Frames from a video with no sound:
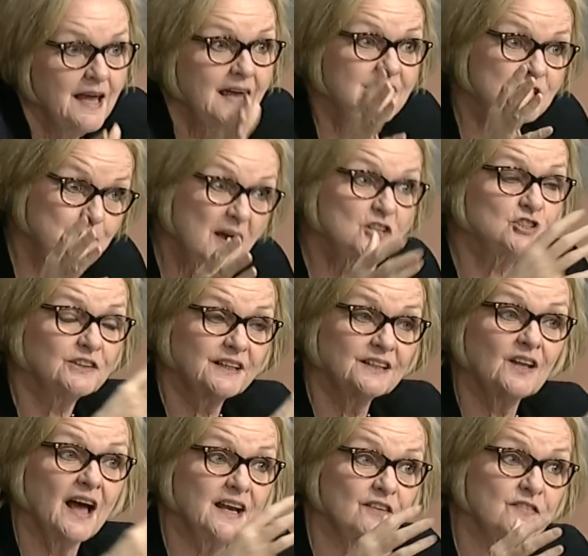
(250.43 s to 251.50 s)
especially in
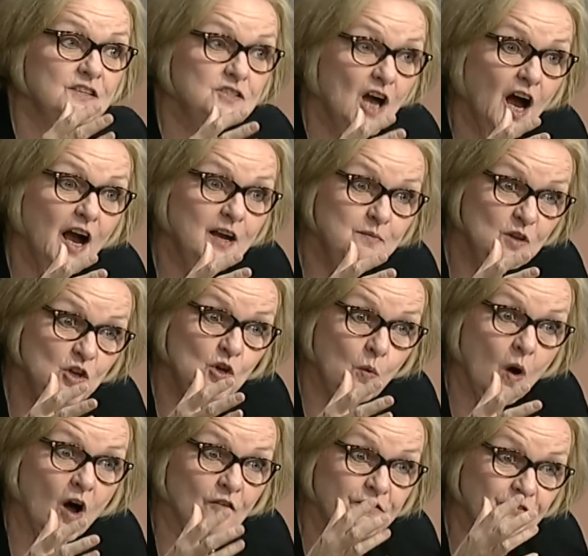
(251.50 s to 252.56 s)
light of the time that you
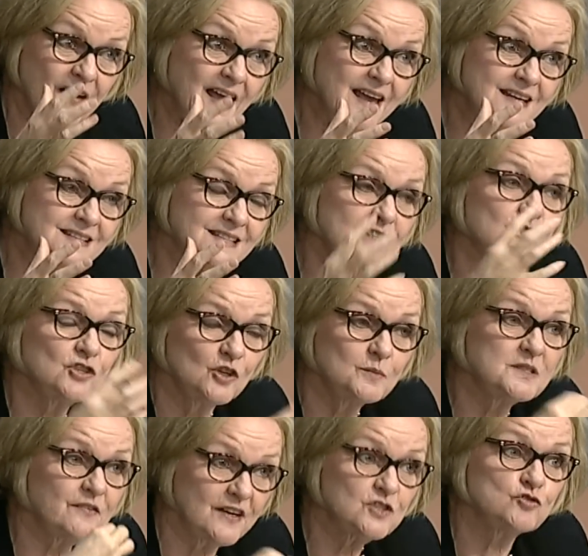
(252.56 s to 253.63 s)
all face in
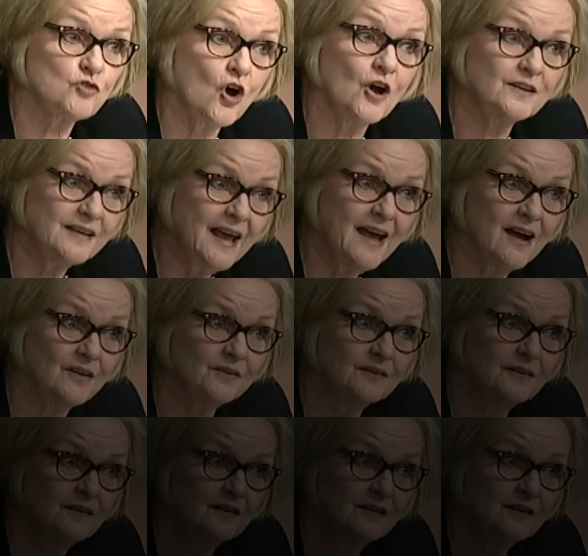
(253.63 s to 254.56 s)
terms of us drawing down.